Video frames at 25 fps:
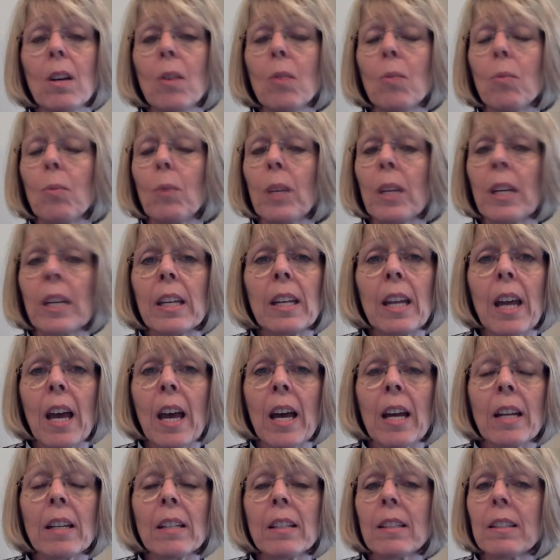We
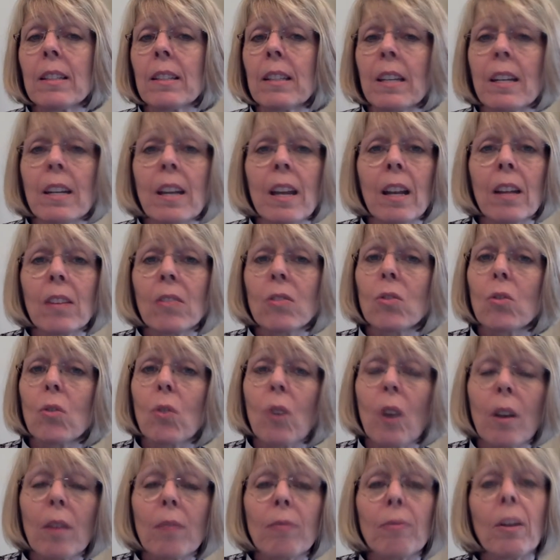cannot sit next to
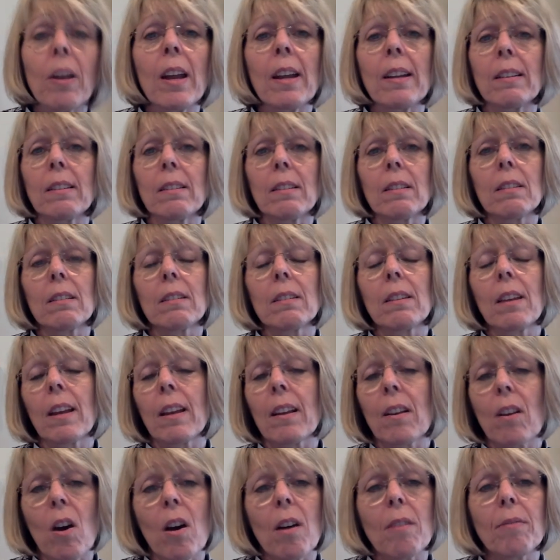our friends at
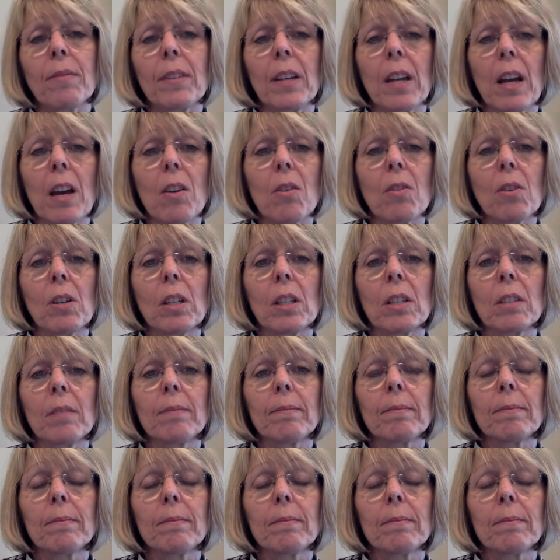coffee hour.